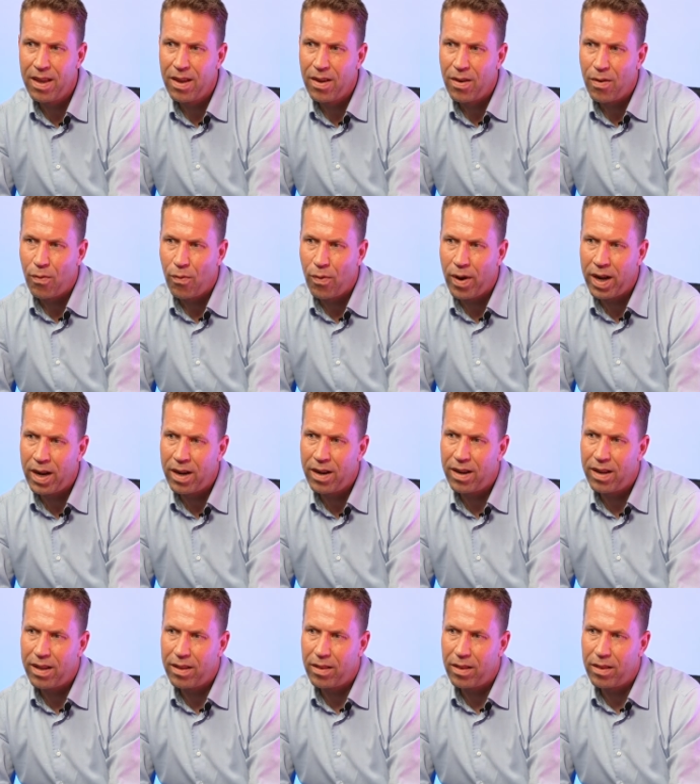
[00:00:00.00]
when
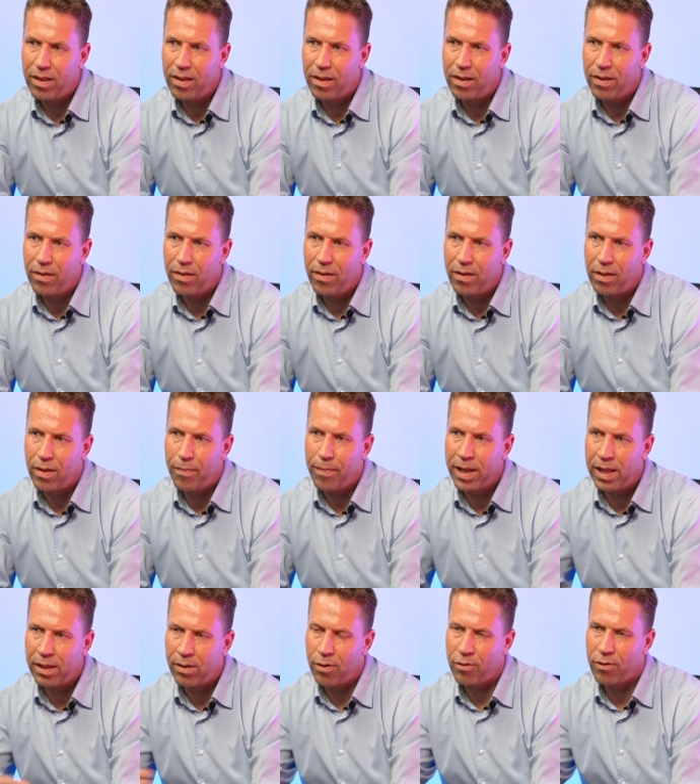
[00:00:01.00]
the
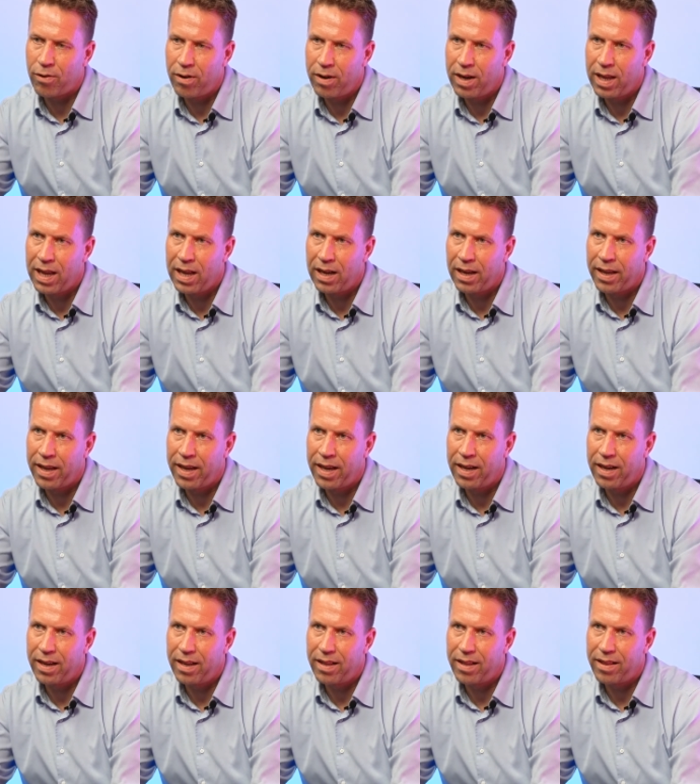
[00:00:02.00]
builders are delayed,
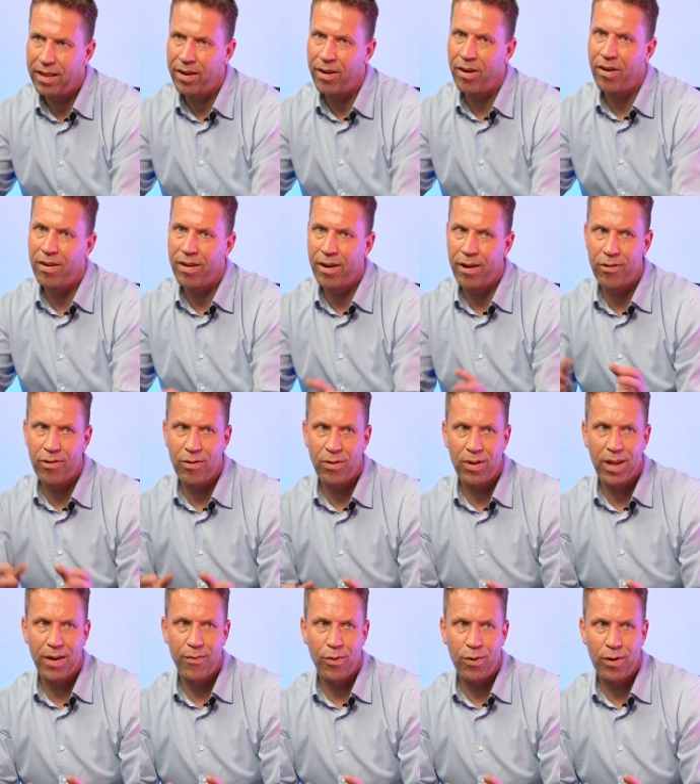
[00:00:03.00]
then our guys don't
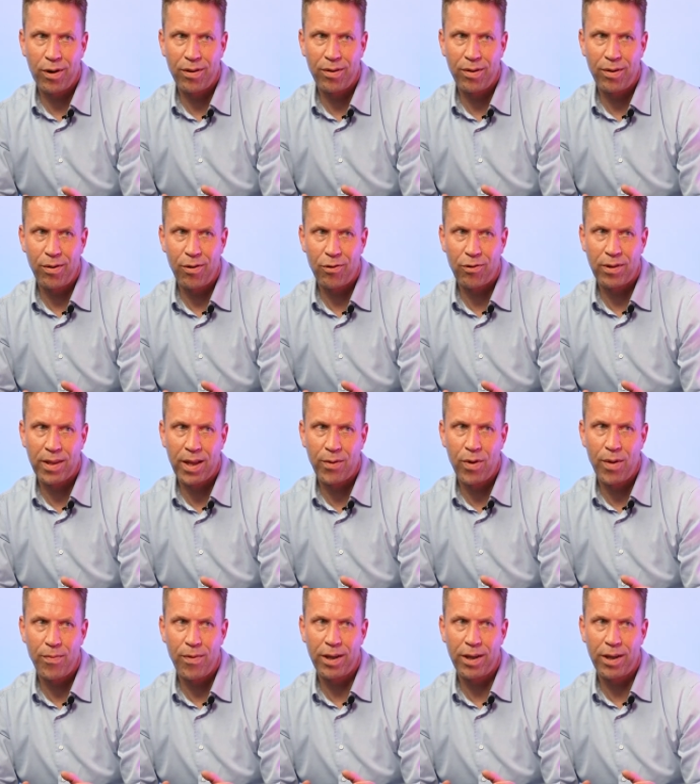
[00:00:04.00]
have work to do. So then we might